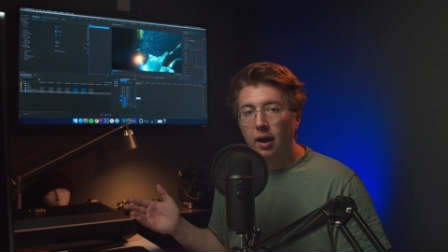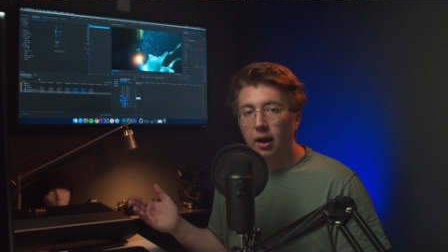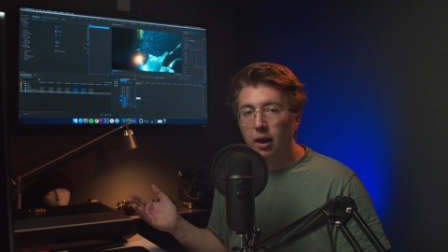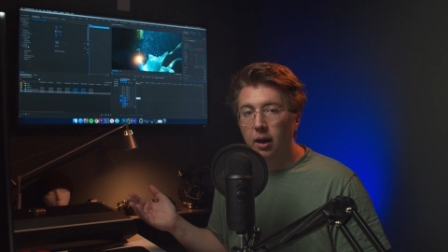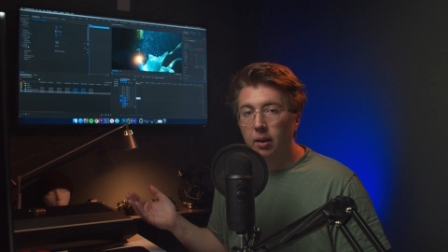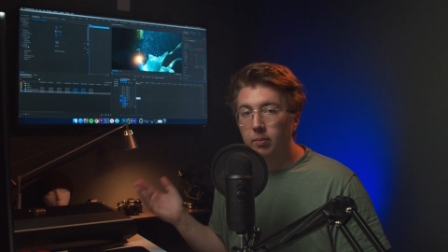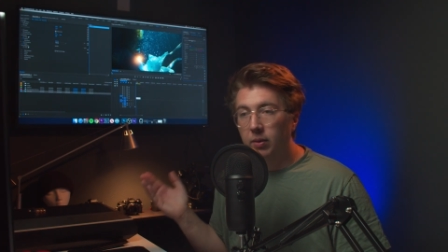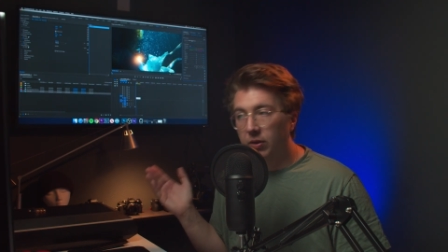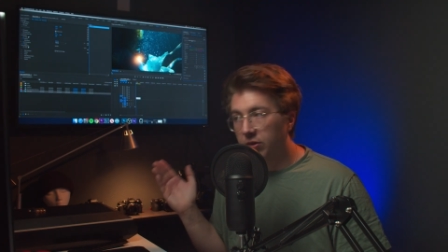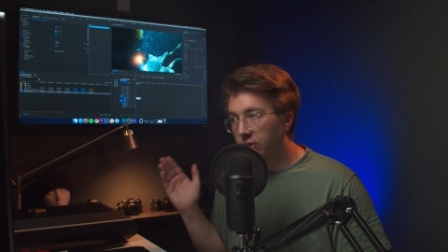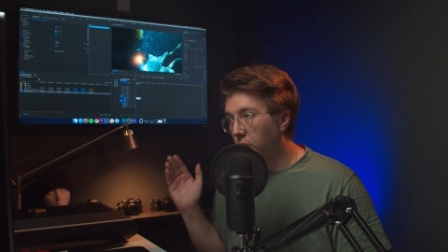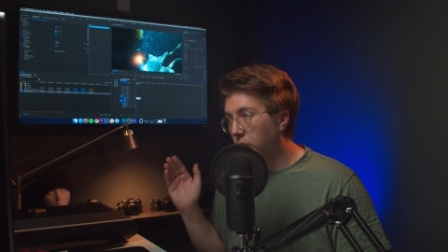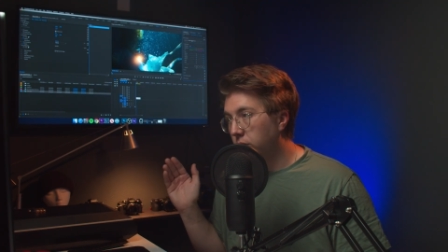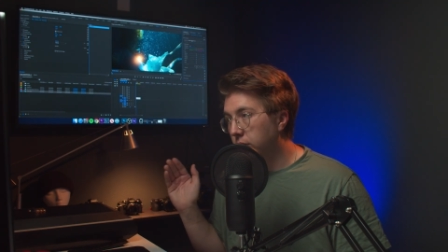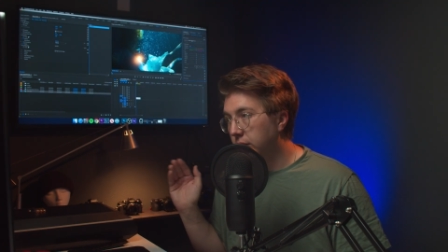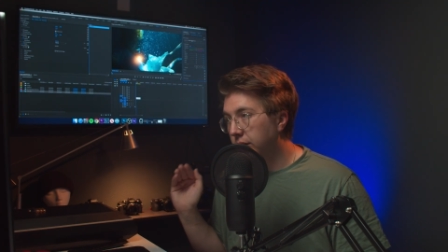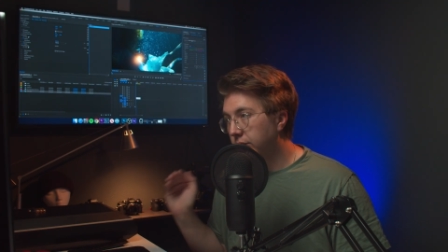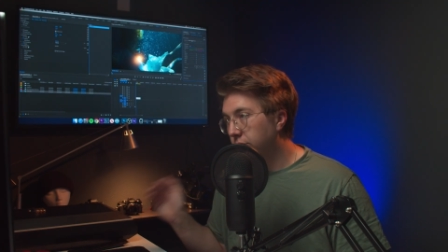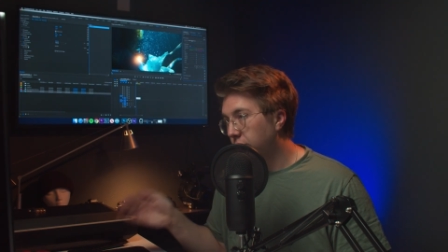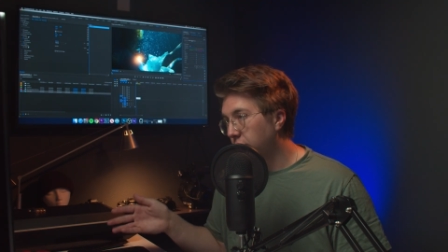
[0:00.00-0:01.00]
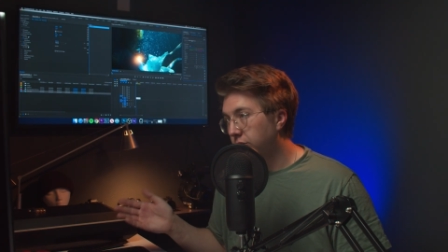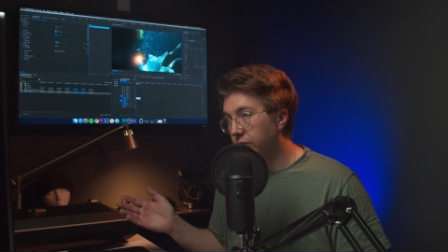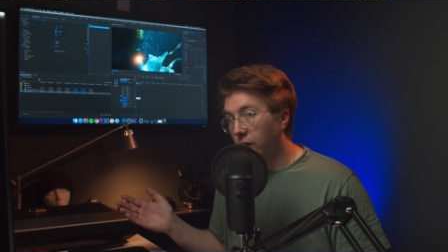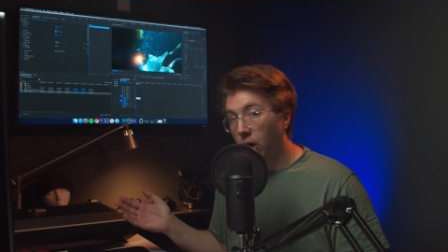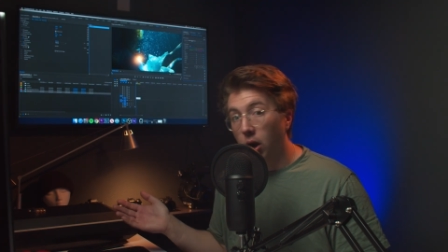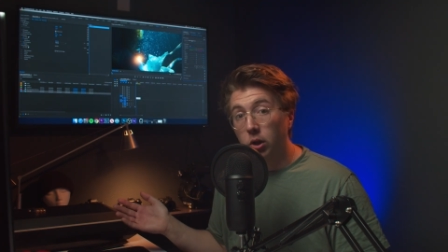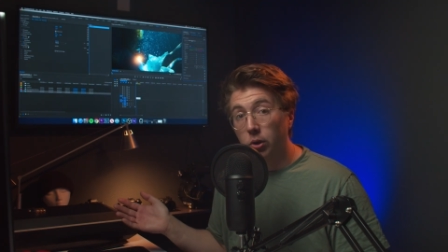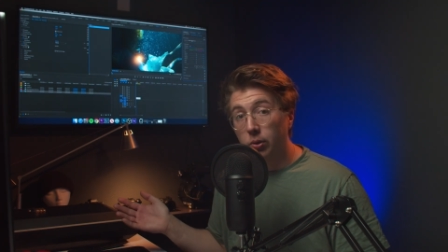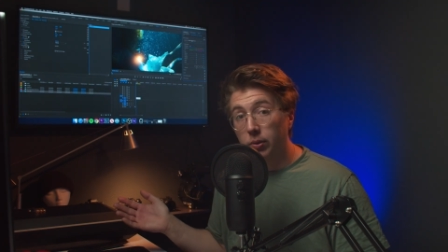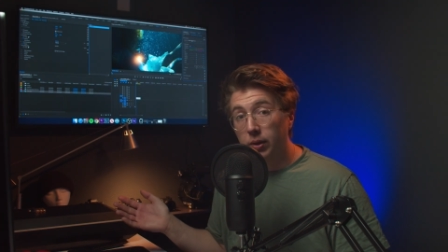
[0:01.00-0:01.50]
Um, it's only just
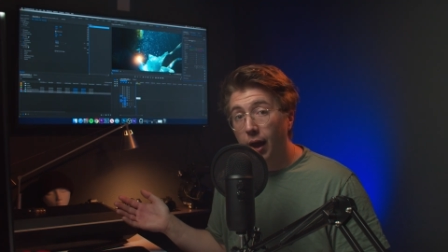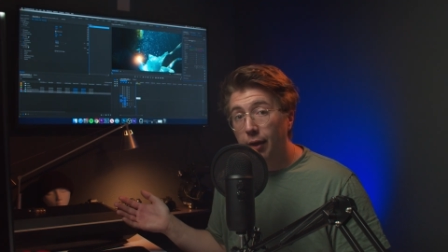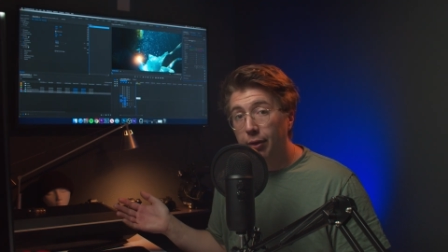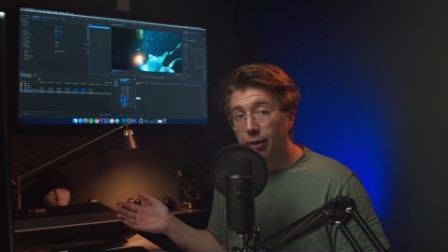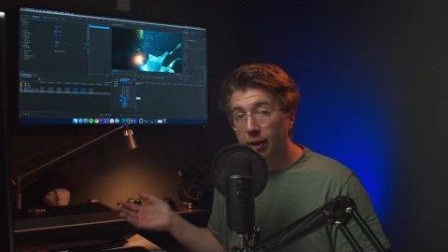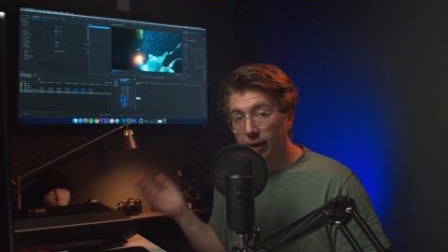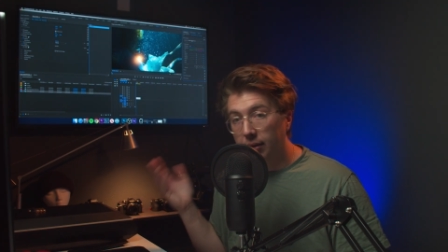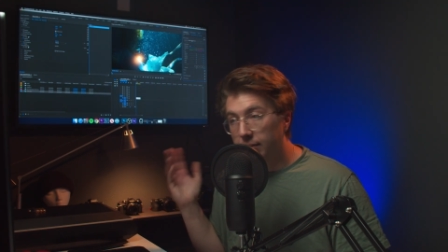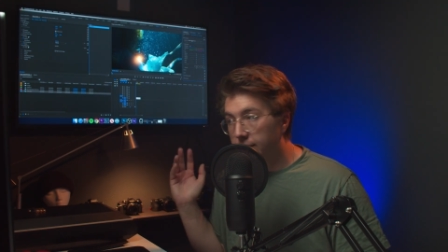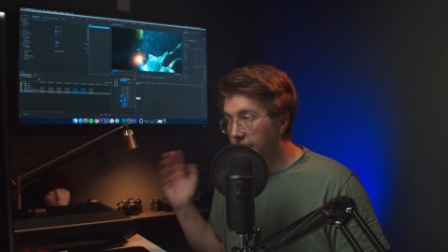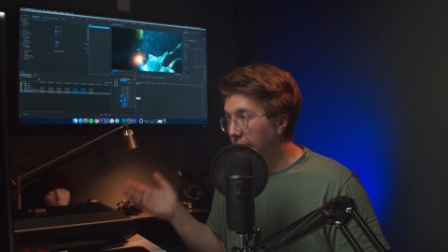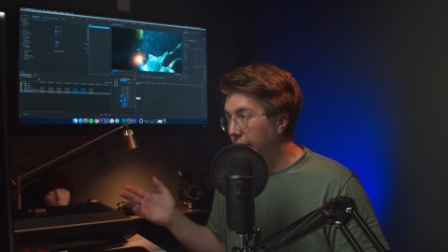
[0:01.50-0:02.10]
all or nothing.